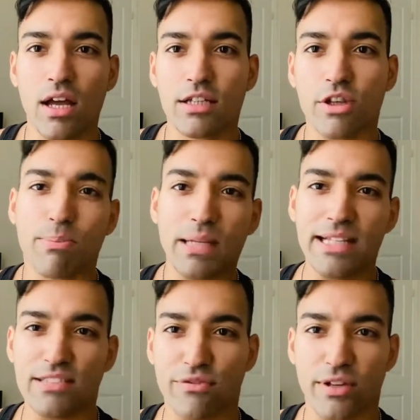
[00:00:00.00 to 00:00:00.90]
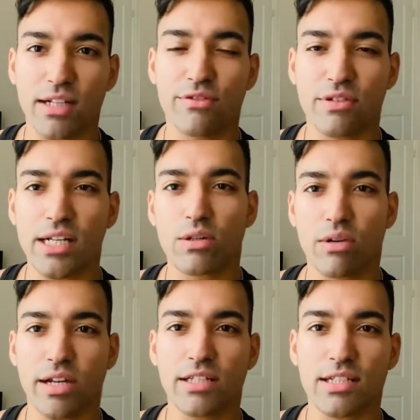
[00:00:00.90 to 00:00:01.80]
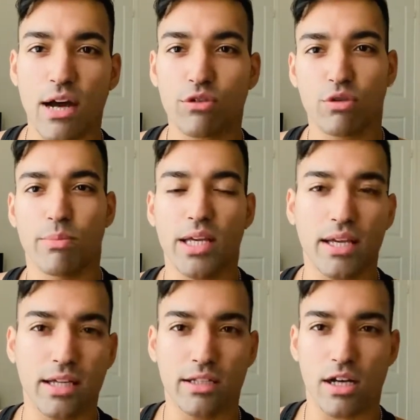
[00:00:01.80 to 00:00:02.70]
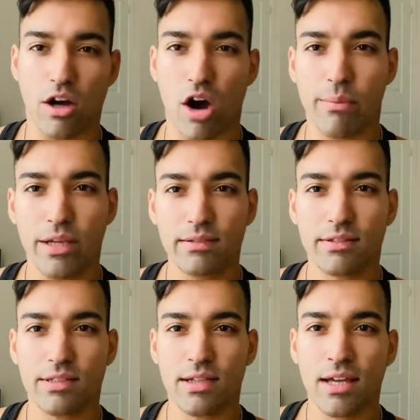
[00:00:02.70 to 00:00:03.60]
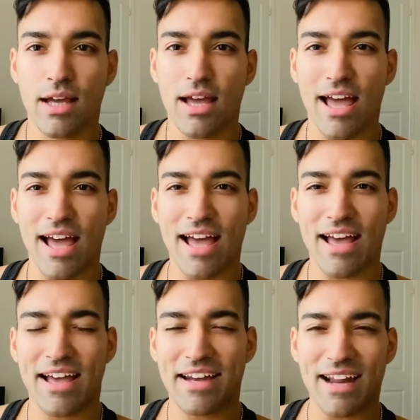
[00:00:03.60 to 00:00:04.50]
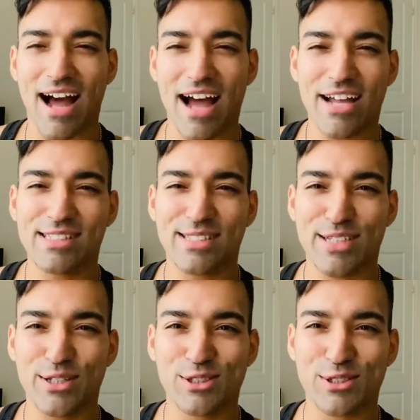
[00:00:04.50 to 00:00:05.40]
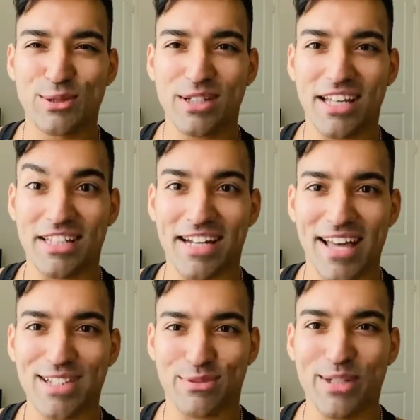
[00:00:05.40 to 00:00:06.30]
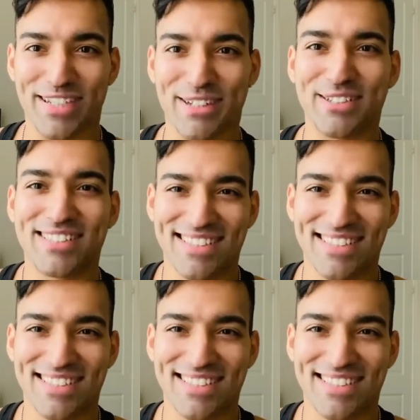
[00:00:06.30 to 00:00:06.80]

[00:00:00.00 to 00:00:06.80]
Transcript: So please feel free to reach out to me in the comments, and I'll see you soon in the next video.